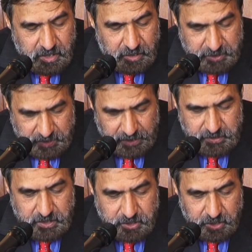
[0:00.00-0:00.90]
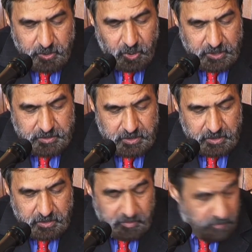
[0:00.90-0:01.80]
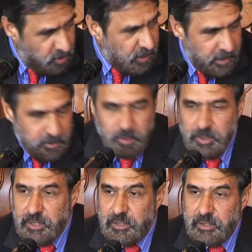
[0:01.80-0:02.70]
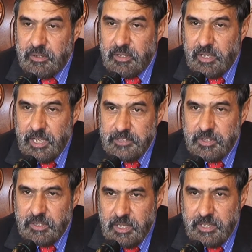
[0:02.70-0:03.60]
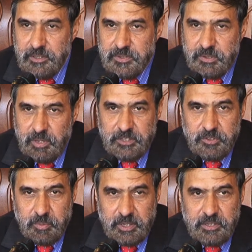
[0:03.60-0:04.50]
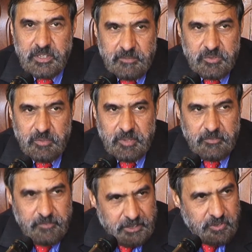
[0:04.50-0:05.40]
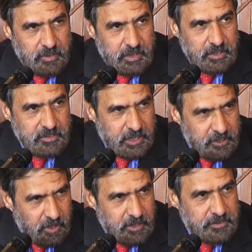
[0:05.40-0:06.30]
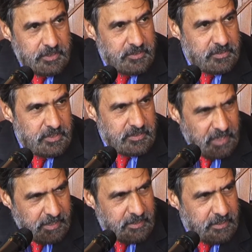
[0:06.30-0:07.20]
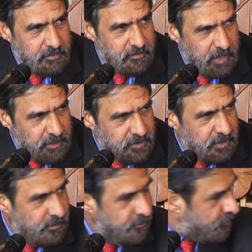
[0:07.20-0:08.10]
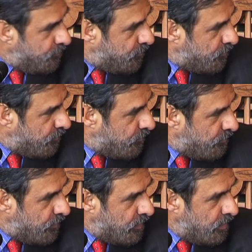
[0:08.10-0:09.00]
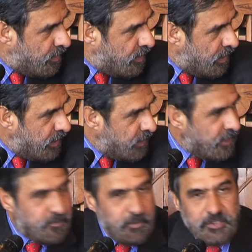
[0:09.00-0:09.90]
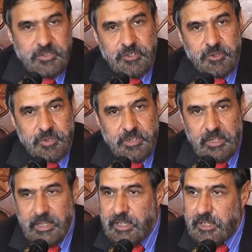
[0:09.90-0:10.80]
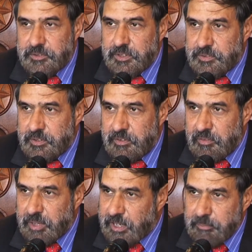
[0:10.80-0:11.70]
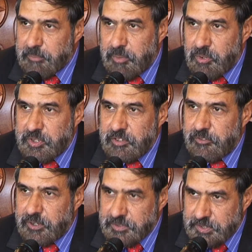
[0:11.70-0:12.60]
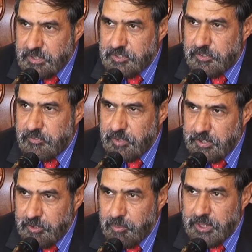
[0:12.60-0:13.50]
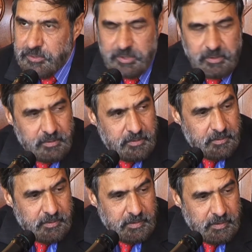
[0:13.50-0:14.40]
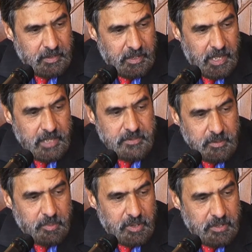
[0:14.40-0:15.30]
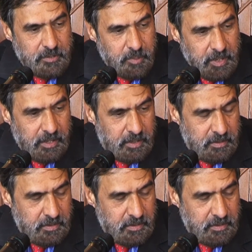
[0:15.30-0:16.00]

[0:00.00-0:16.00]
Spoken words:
our science and technology. Your country has inherent strengths when it comes to manufacturing, technologies, designing, fashion. And that's where institutional linkages become important for research, for innovation, as the world will